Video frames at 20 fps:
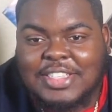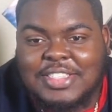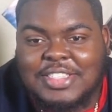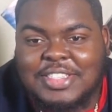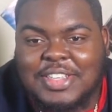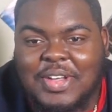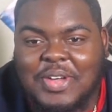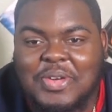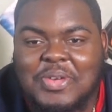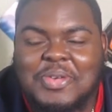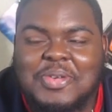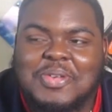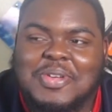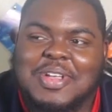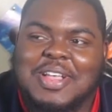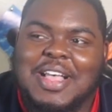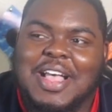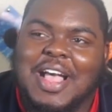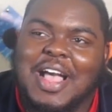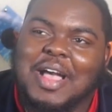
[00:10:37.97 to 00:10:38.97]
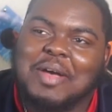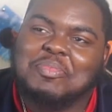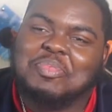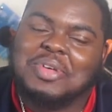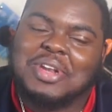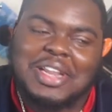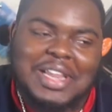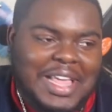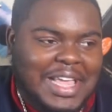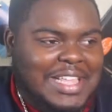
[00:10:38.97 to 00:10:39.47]
So, I
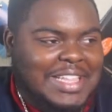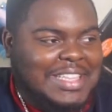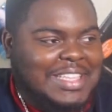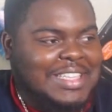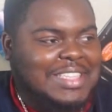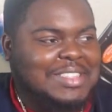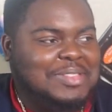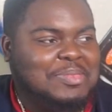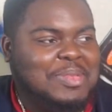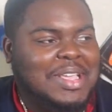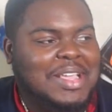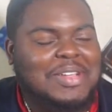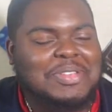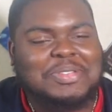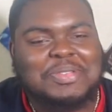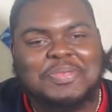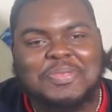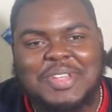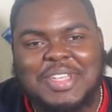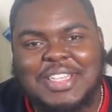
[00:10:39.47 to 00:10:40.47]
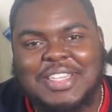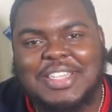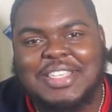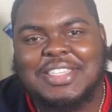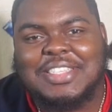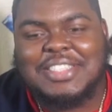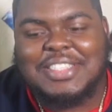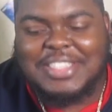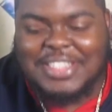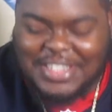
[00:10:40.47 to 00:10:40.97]
put it like this, man, on some real
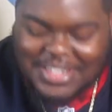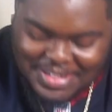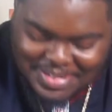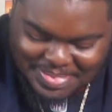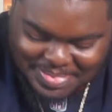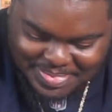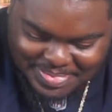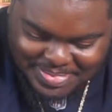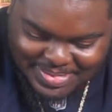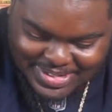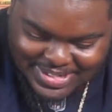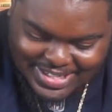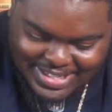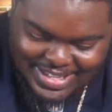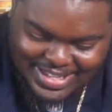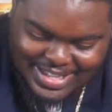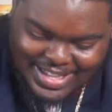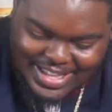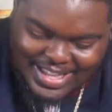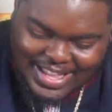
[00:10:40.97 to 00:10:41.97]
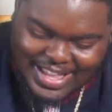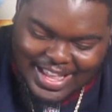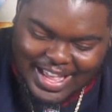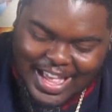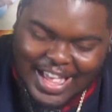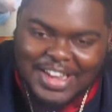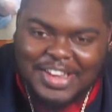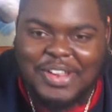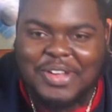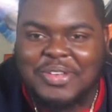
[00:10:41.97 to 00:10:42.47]
nigga shit.
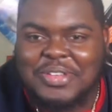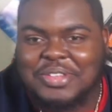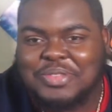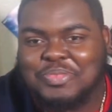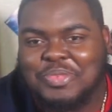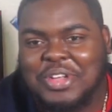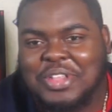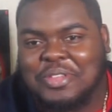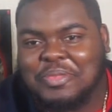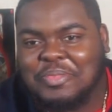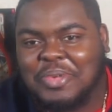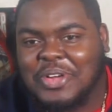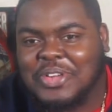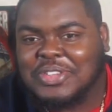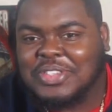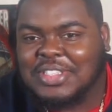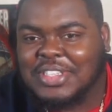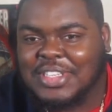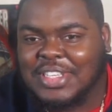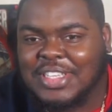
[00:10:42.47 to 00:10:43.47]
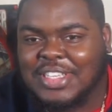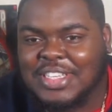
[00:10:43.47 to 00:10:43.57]
I know his brother personally.